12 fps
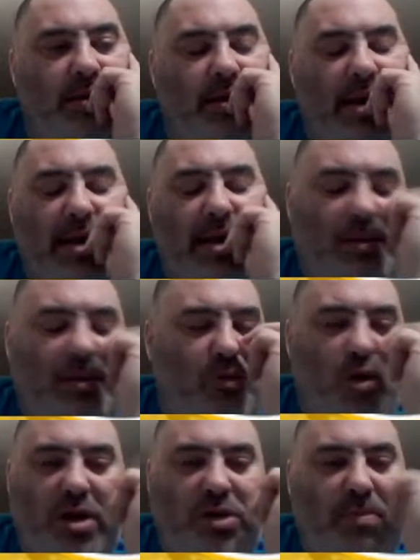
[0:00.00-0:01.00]
Yeah, some
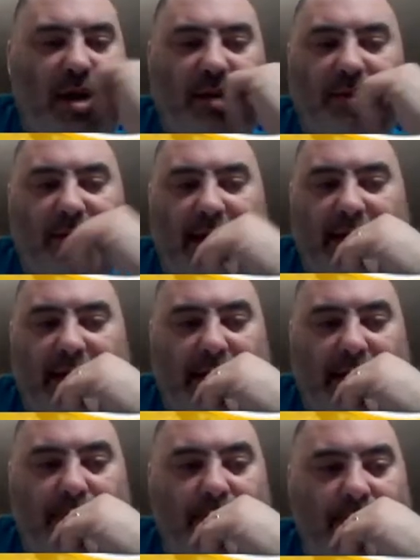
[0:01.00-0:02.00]
question marks on that
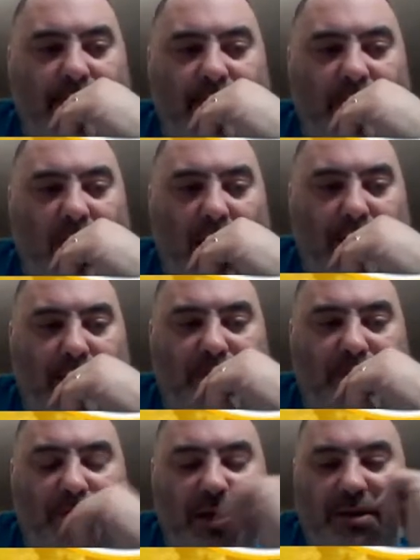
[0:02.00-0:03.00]
team.
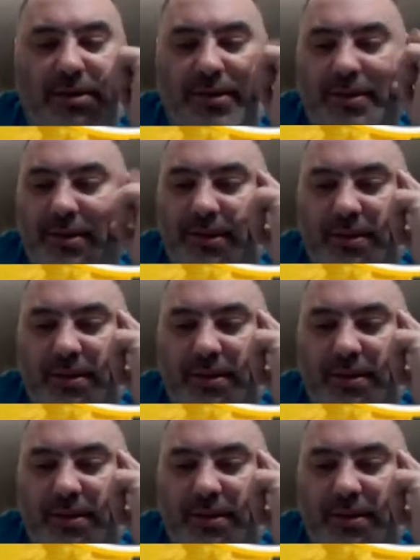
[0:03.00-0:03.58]
Thomas, Pitts.